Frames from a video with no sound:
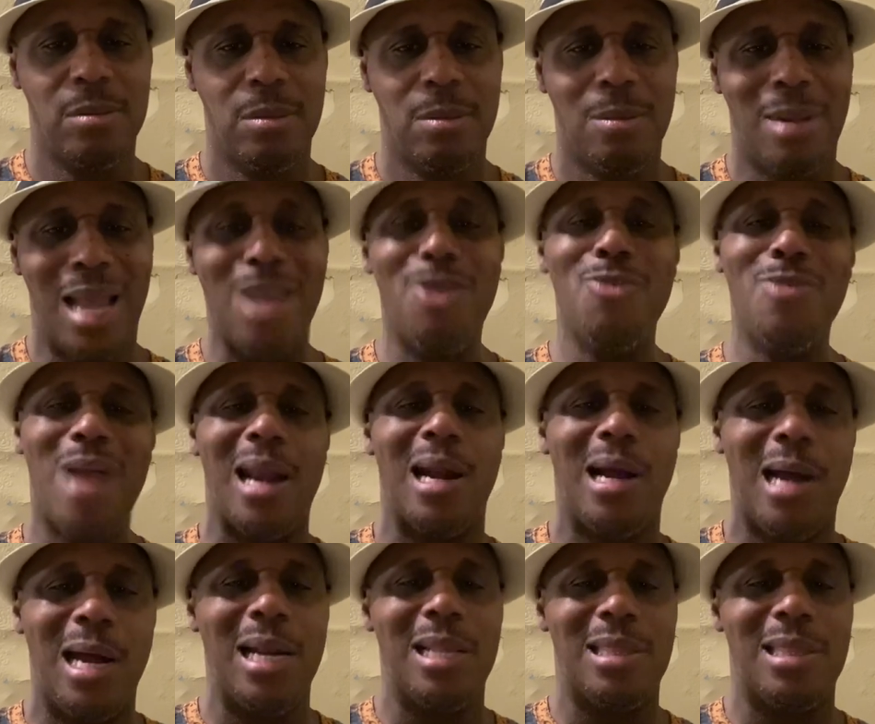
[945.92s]
And you got
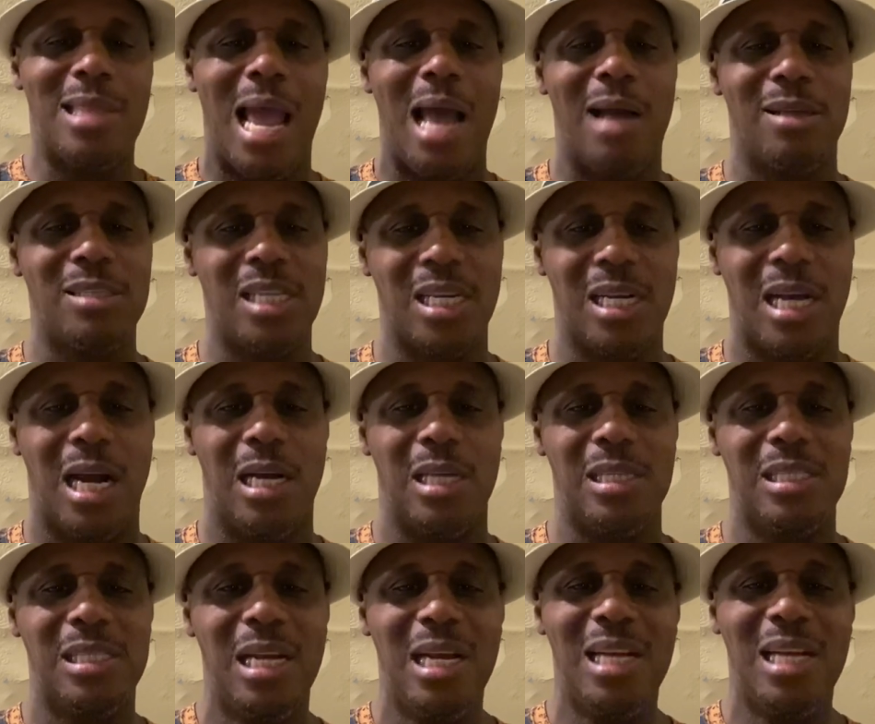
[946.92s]
100,000
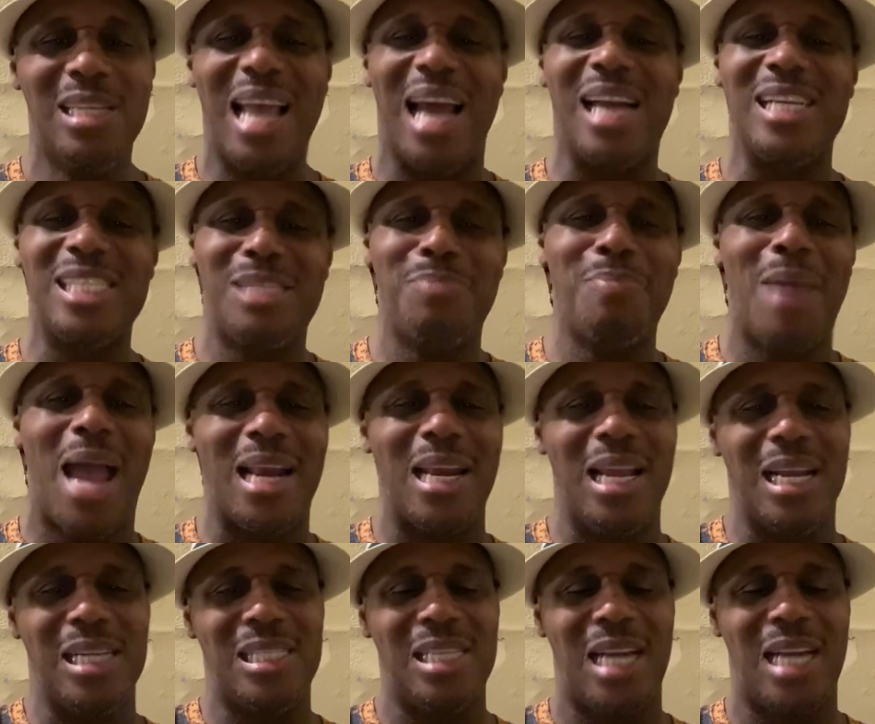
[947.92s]
guns that'll smack
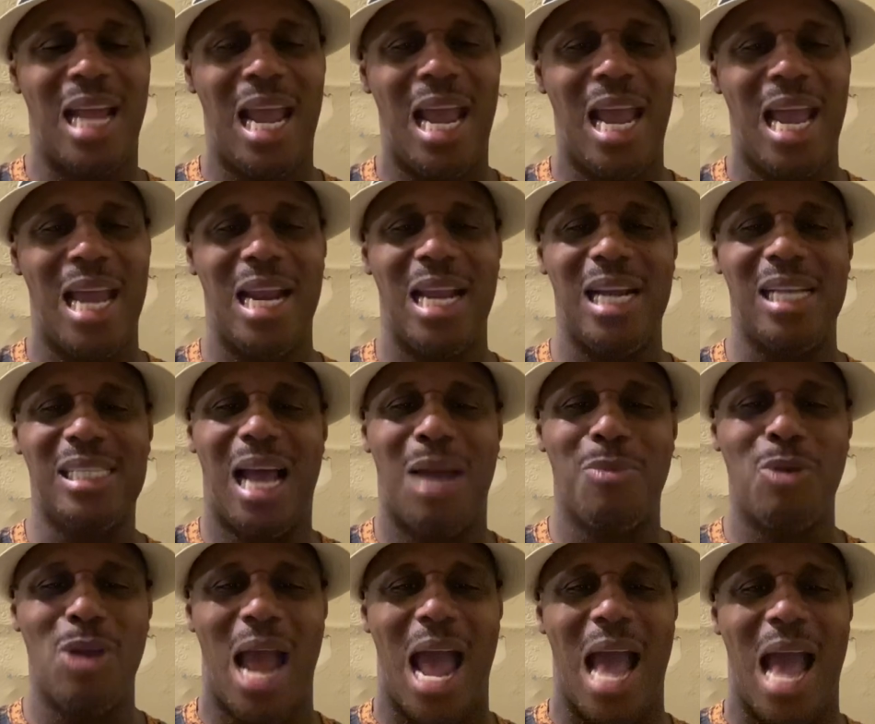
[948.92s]
niggas in the head
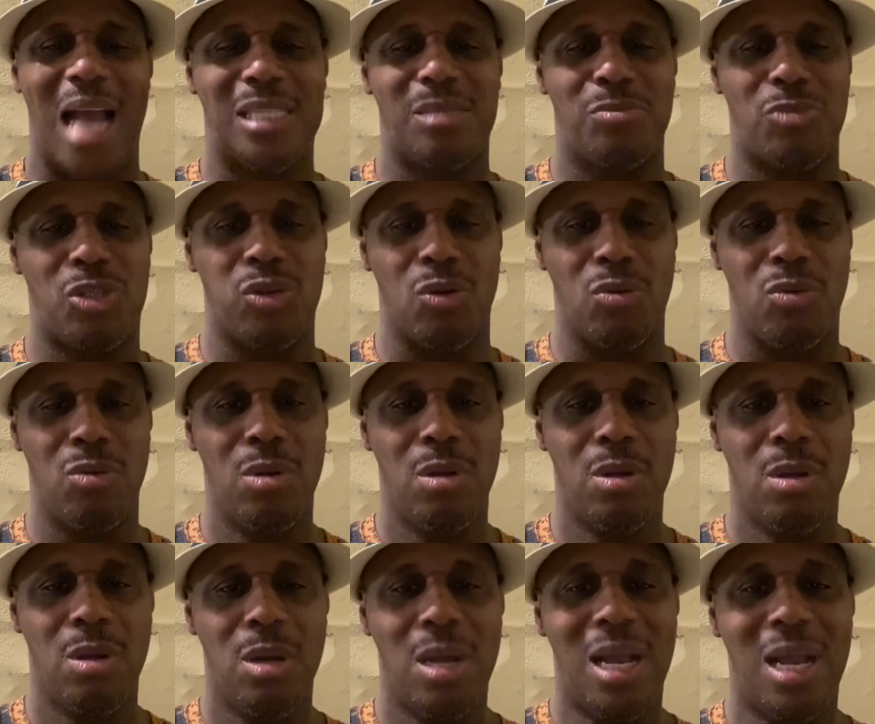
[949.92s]
anytime you ask them to.
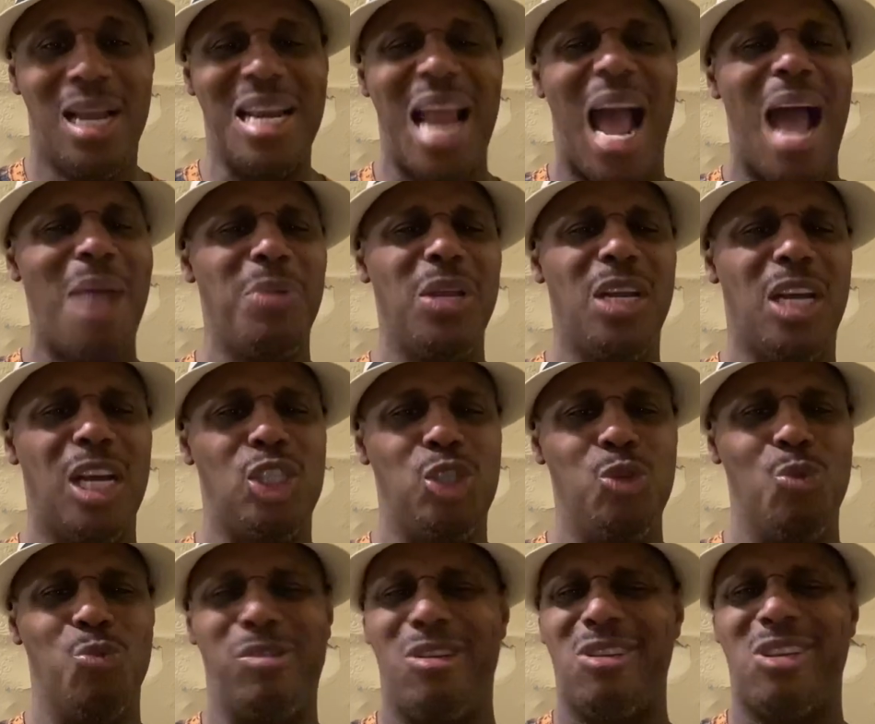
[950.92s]
Not because
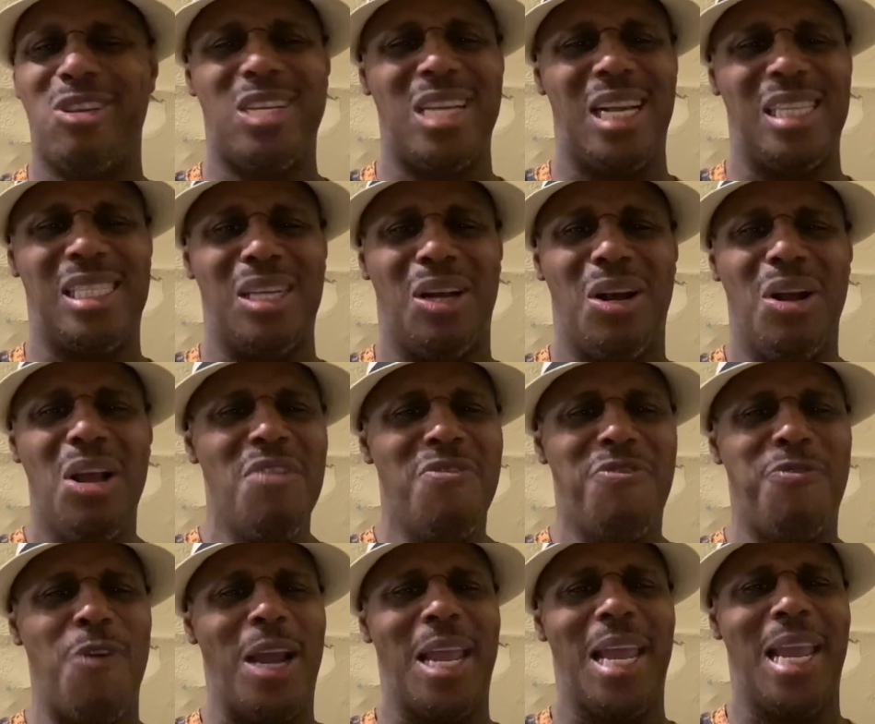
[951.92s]
you such a
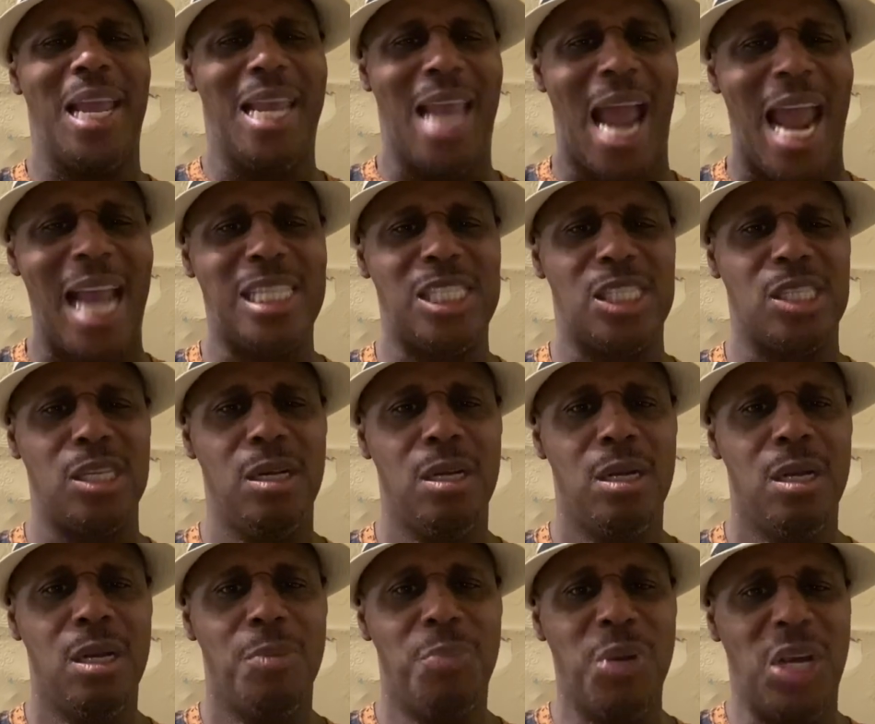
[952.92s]
fucking gangster,
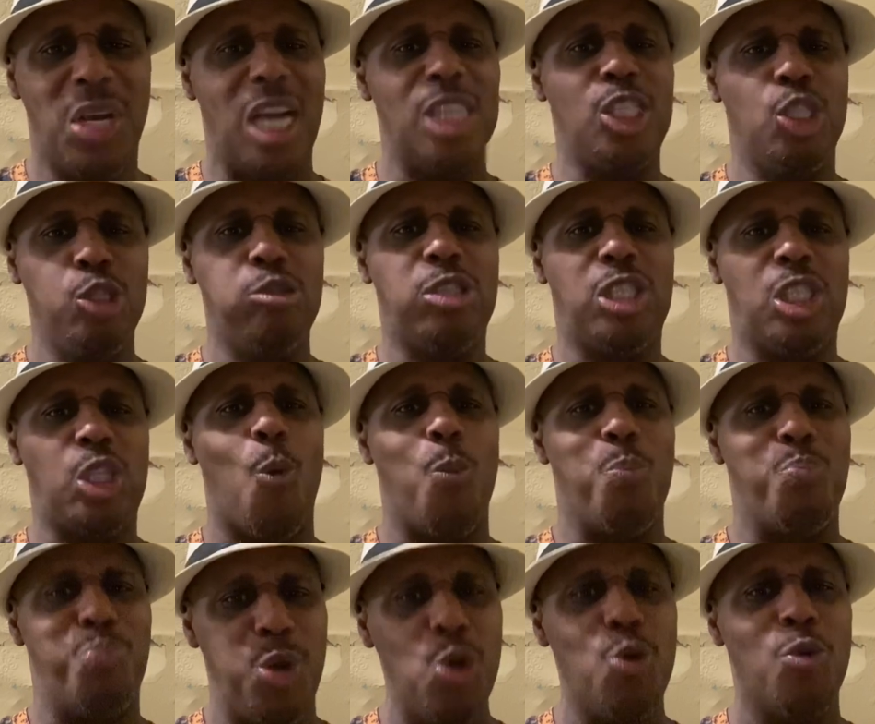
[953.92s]
because you so
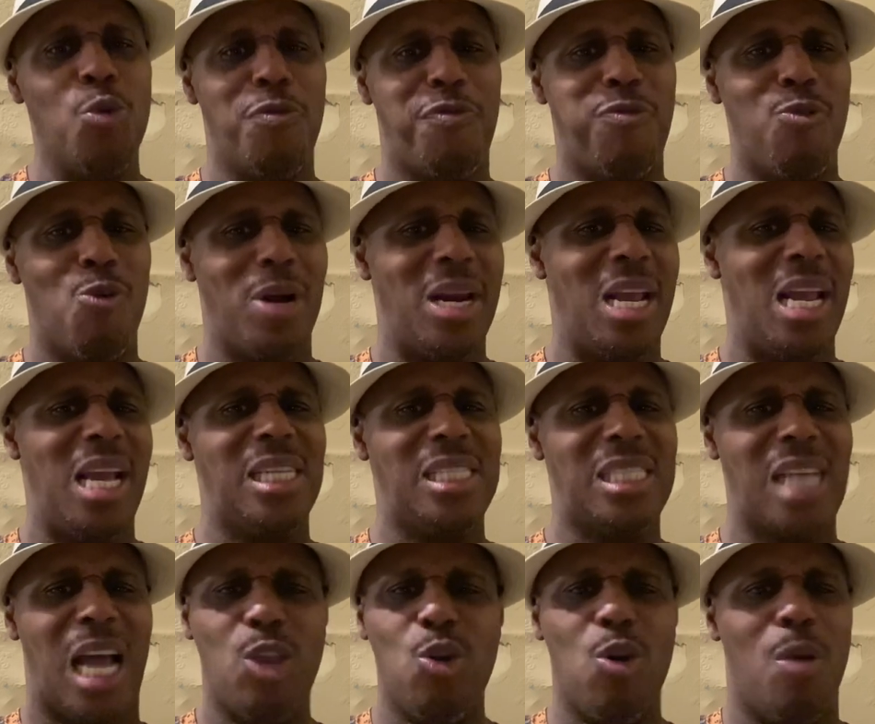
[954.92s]
beautiful on the
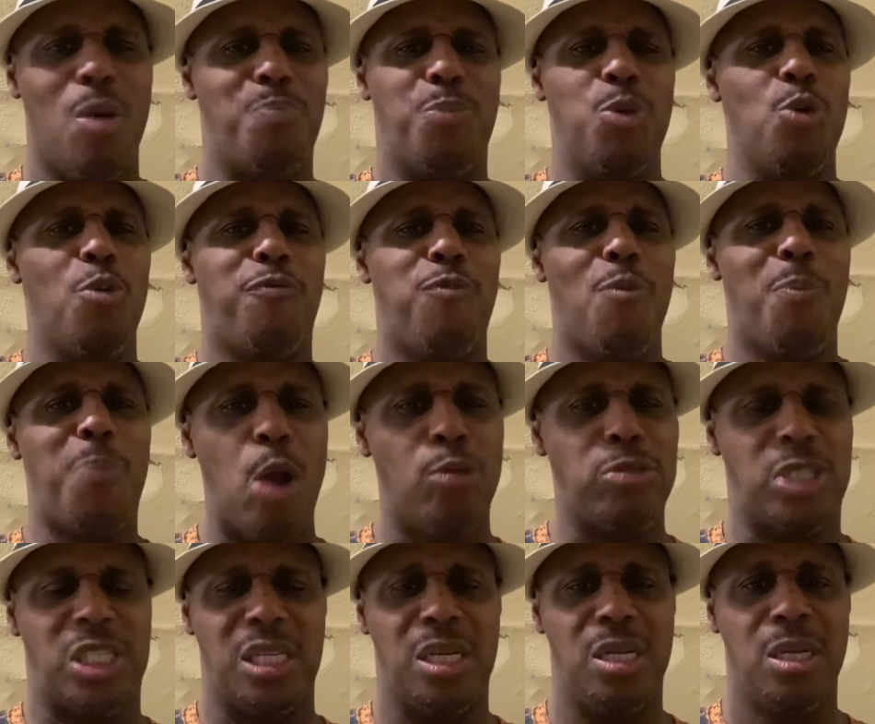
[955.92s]
inside. You're a beautiful
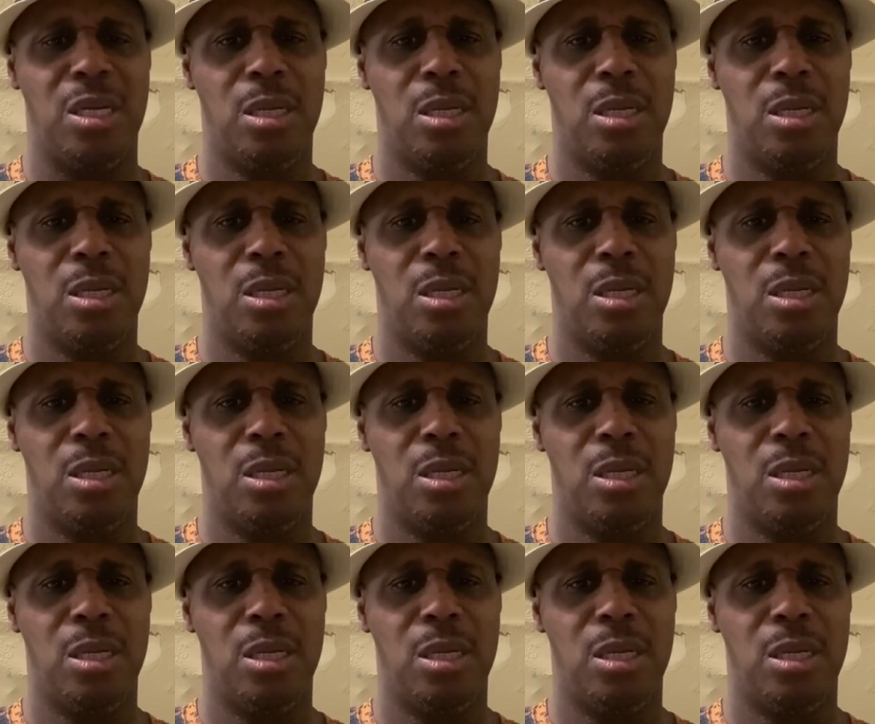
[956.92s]
person.